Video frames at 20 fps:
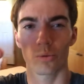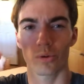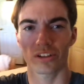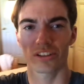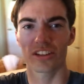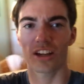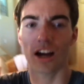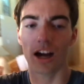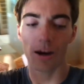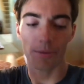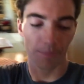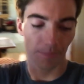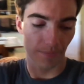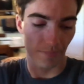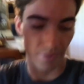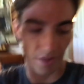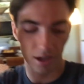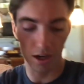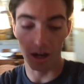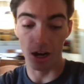What's up?
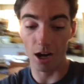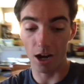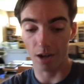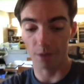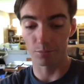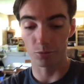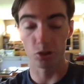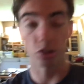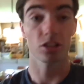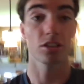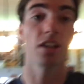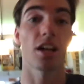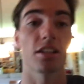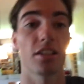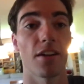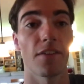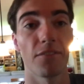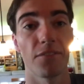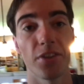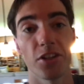Just
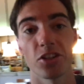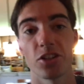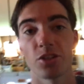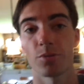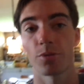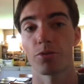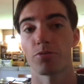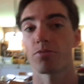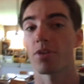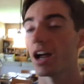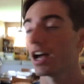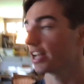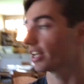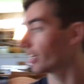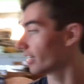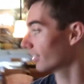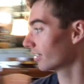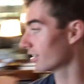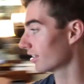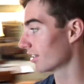got done fishing with
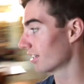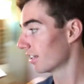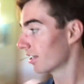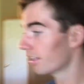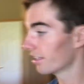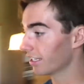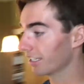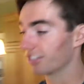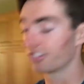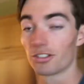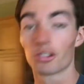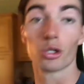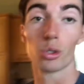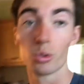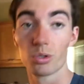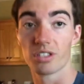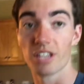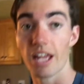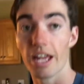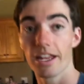Ryan. It's
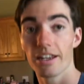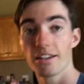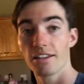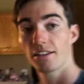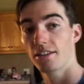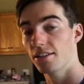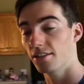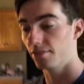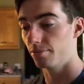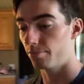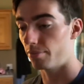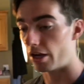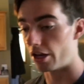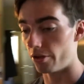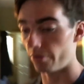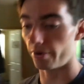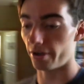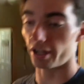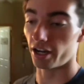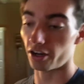Tuesday, by
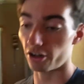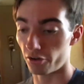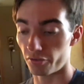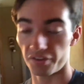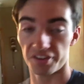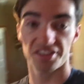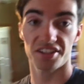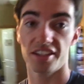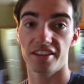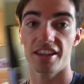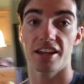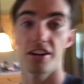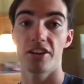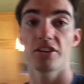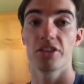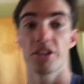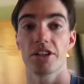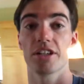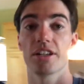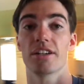the way. I don't know if I said that
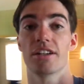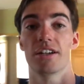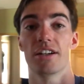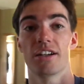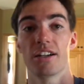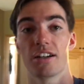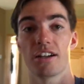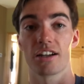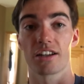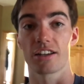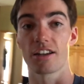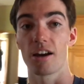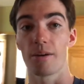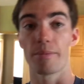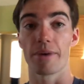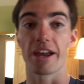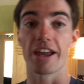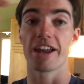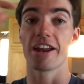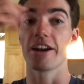earlier. I cut
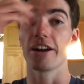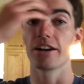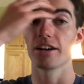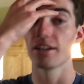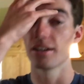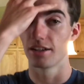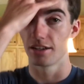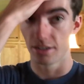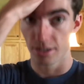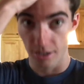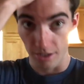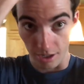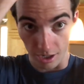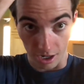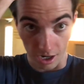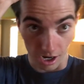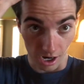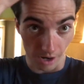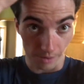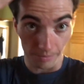my hair.
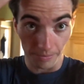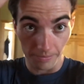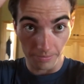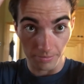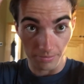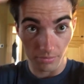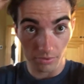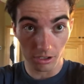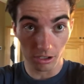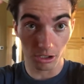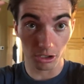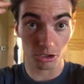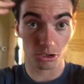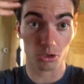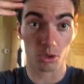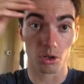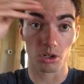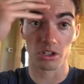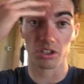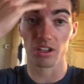It's a little
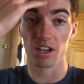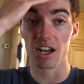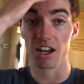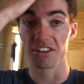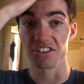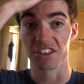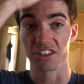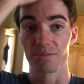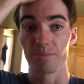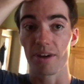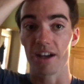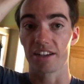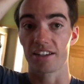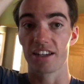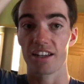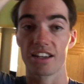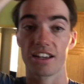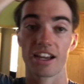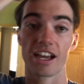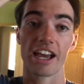shorter than I was
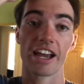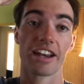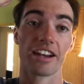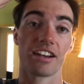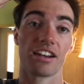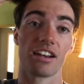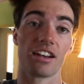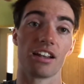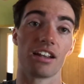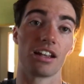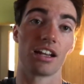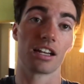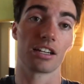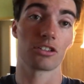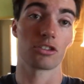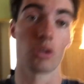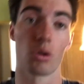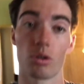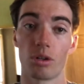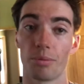expecting. I
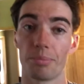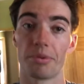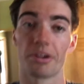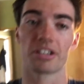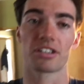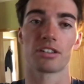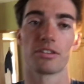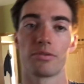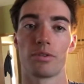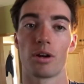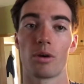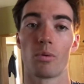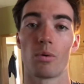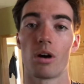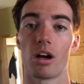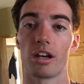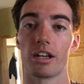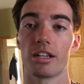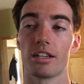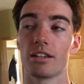showed her a picture of what I
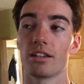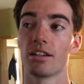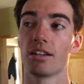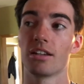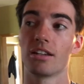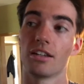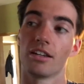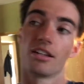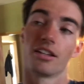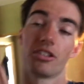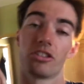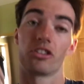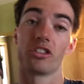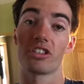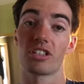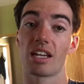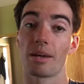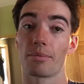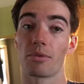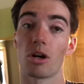wanted. She
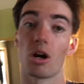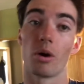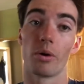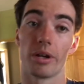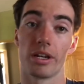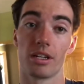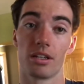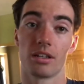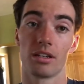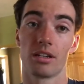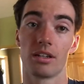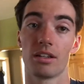just kept going.